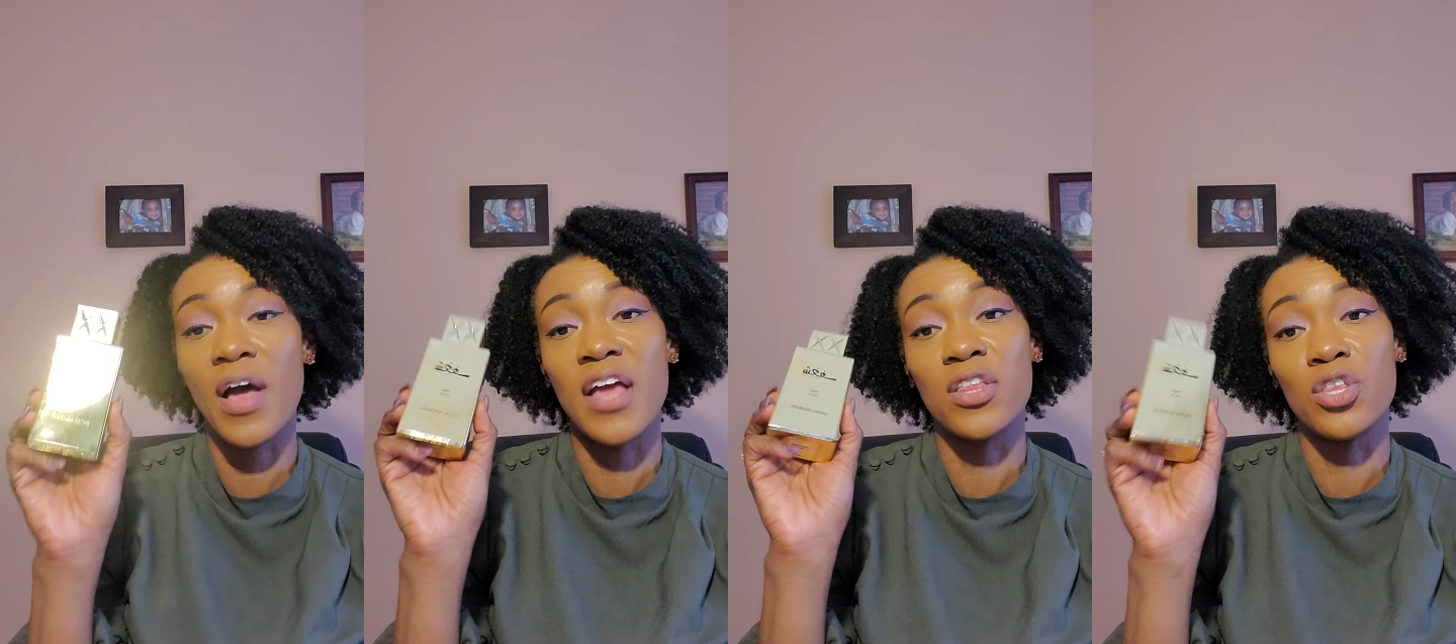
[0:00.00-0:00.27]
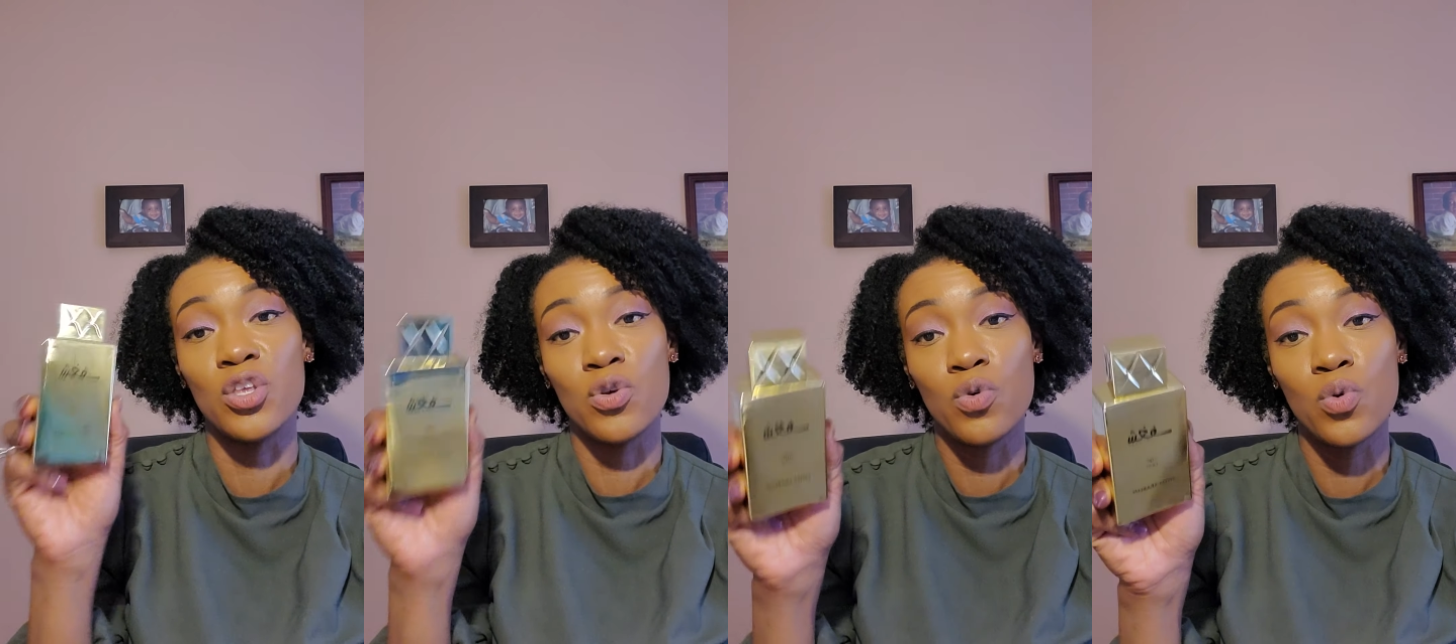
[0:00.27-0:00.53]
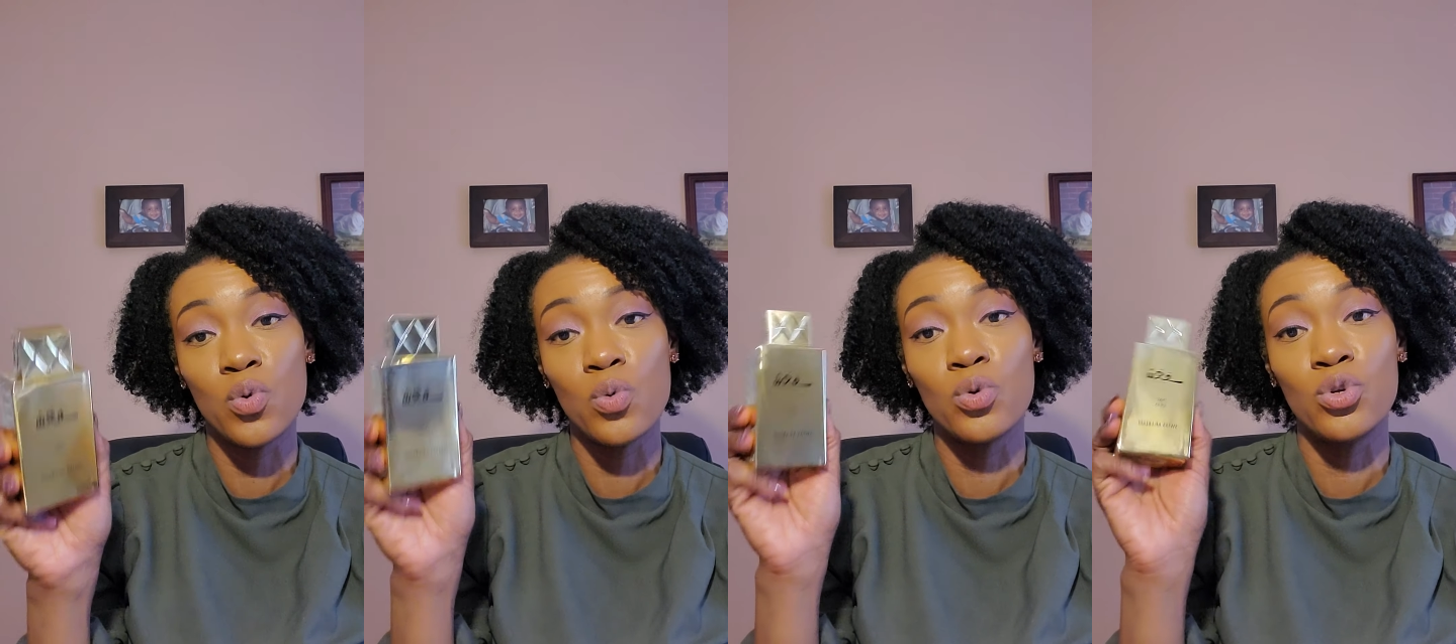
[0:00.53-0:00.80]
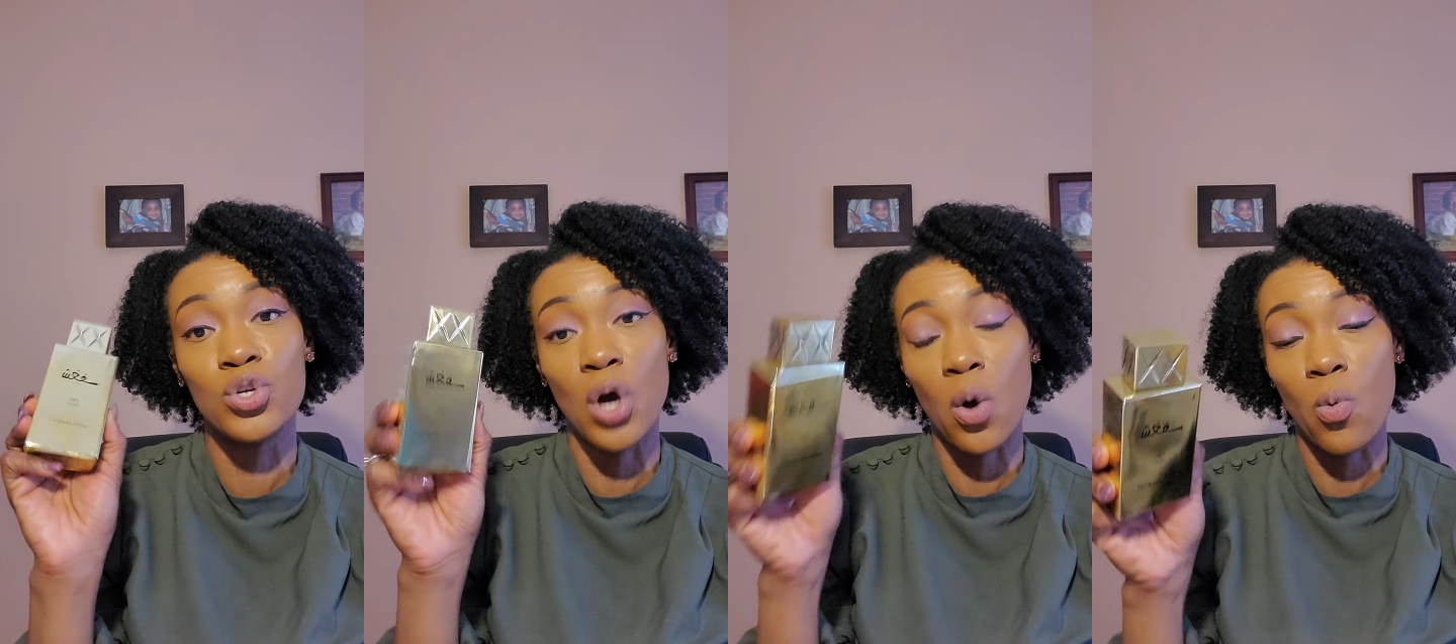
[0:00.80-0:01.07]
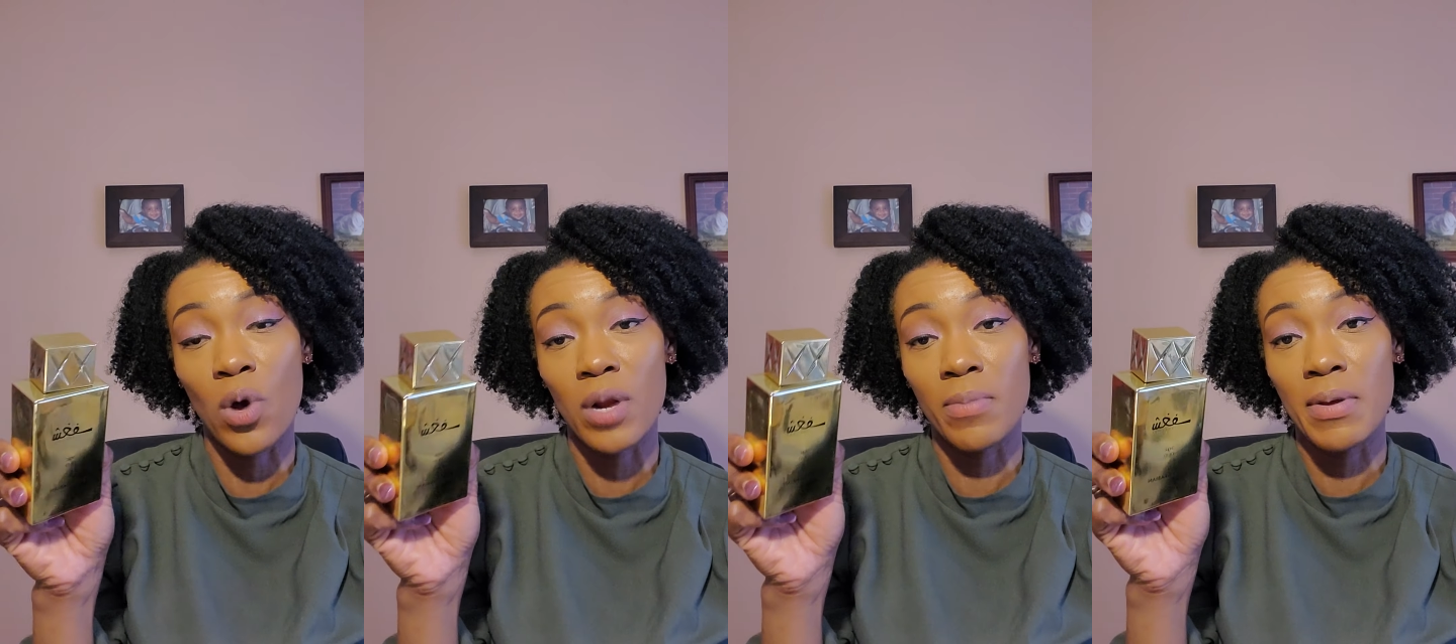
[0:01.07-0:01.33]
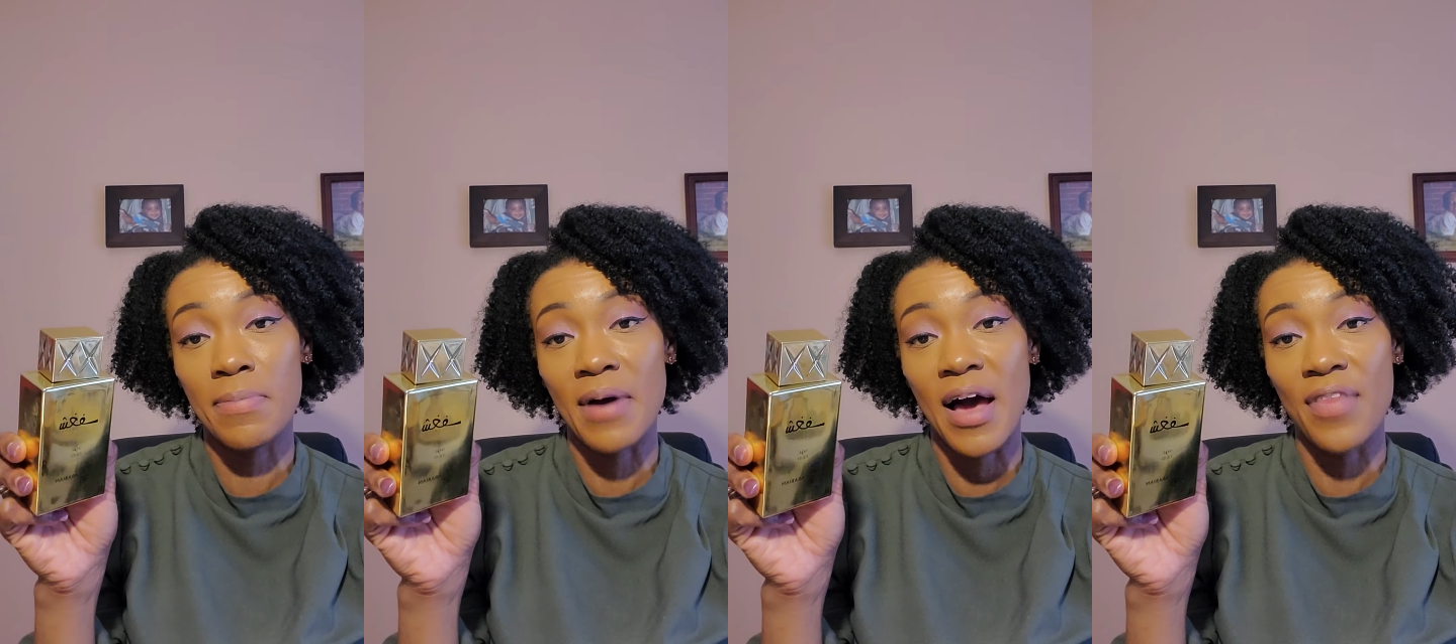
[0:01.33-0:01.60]
and you don't want to be
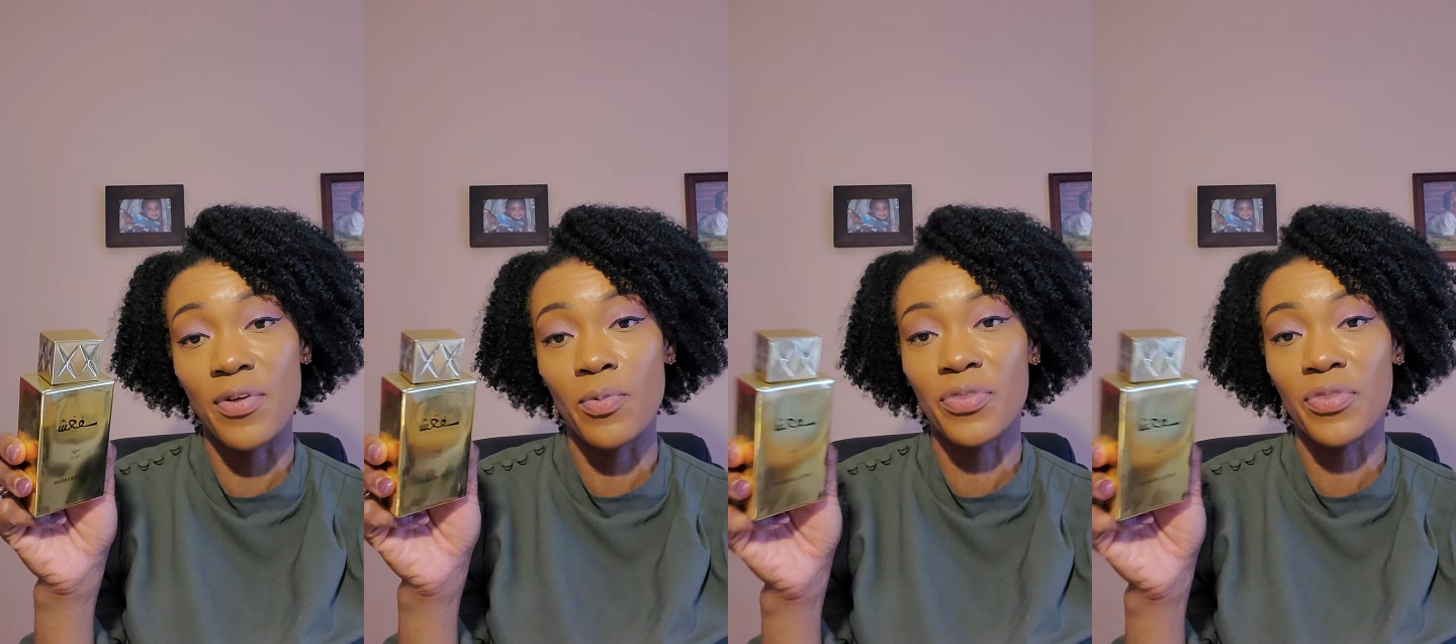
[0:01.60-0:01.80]
bothered